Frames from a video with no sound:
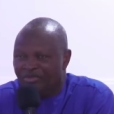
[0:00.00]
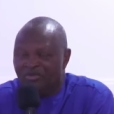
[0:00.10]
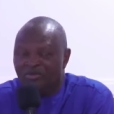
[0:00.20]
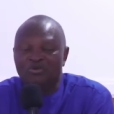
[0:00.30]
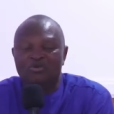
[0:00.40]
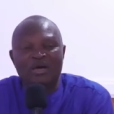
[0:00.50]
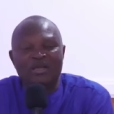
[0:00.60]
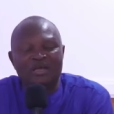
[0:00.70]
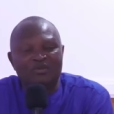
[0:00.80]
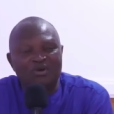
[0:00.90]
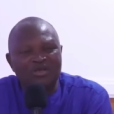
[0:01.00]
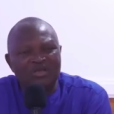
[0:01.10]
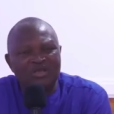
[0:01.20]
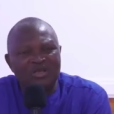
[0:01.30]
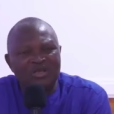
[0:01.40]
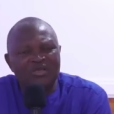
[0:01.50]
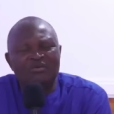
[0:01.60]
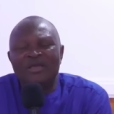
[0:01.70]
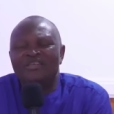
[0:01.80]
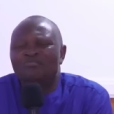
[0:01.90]
Do to others what you
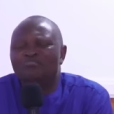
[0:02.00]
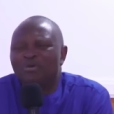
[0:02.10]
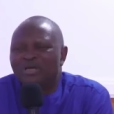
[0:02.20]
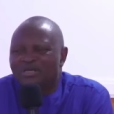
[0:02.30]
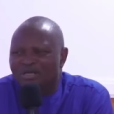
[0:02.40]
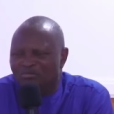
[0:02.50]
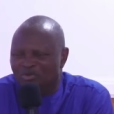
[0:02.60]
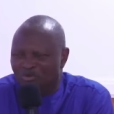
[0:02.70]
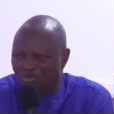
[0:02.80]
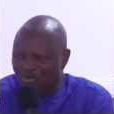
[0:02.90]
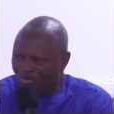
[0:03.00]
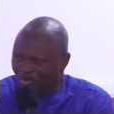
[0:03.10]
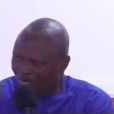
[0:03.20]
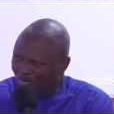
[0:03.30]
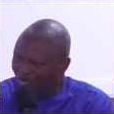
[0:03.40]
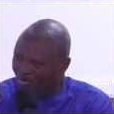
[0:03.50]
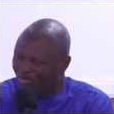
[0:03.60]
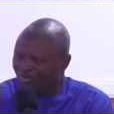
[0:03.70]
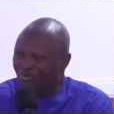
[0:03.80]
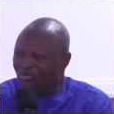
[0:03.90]
expect them to do unto
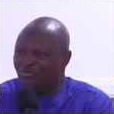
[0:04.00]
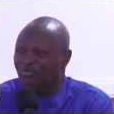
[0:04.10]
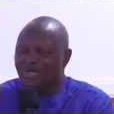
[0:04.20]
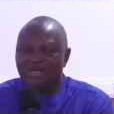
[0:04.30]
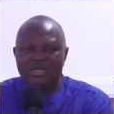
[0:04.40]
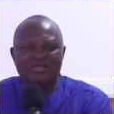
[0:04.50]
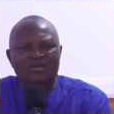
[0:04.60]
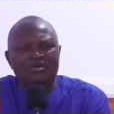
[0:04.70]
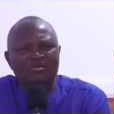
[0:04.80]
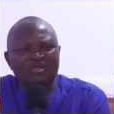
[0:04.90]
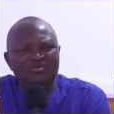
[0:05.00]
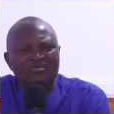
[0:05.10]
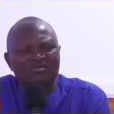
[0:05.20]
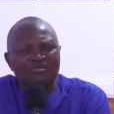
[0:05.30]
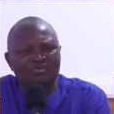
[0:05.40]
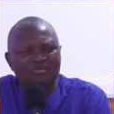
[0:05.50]
you. That's the golden rule.